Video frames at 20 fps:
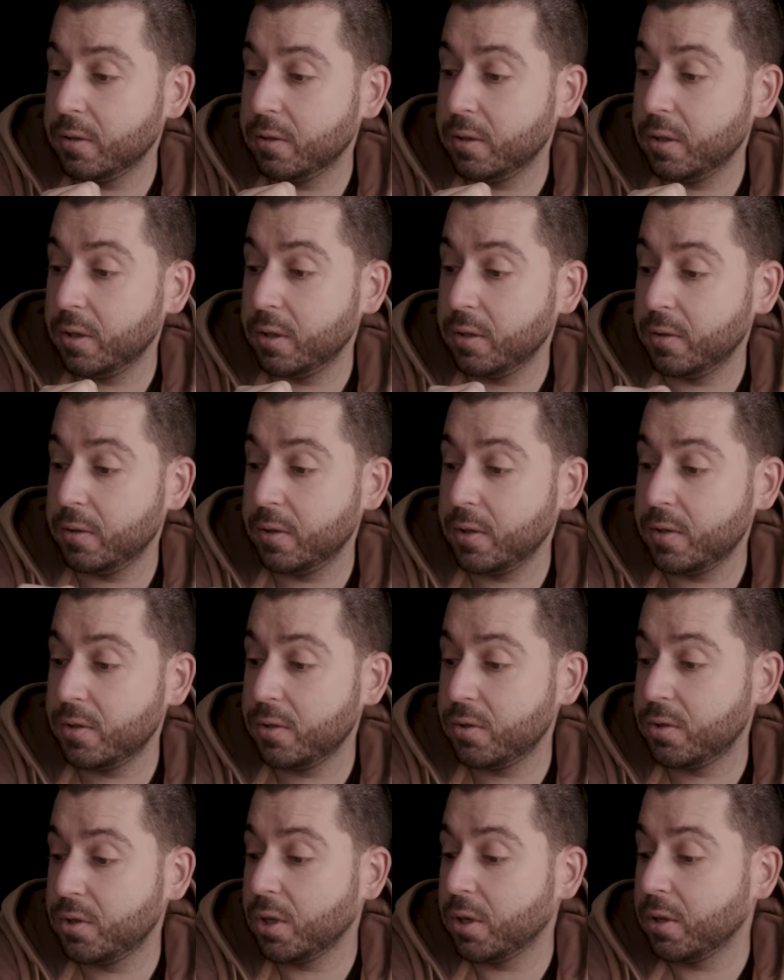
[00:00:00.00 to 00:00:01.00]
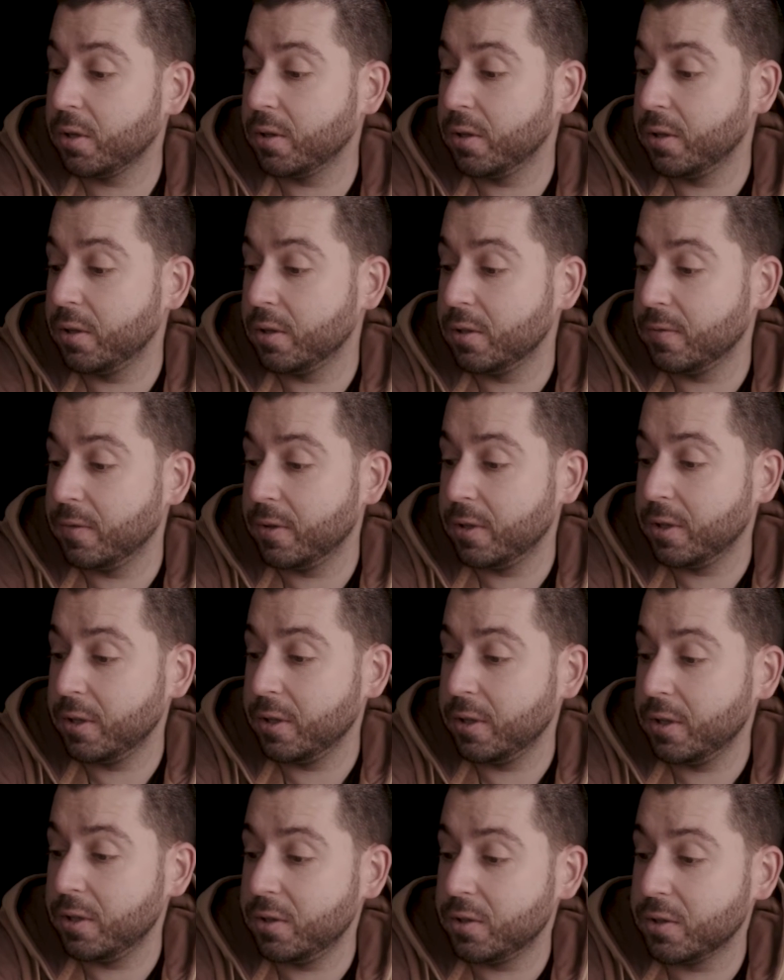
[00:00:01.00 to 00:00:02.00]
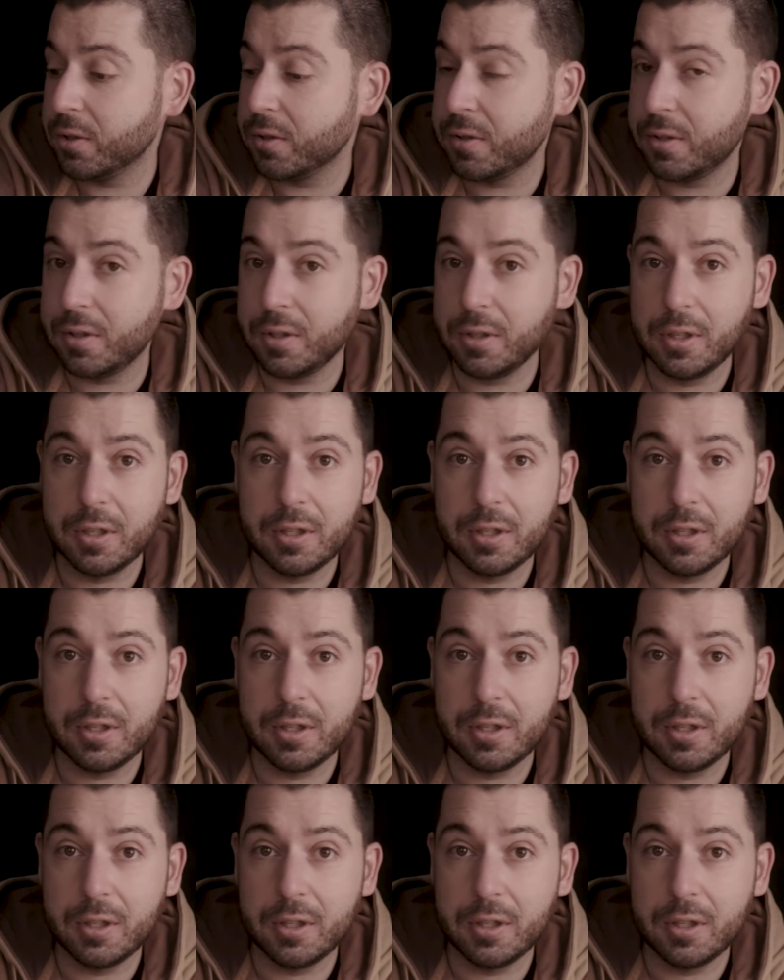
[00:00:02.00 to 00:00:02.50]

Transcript: And this chocolate is very interesting.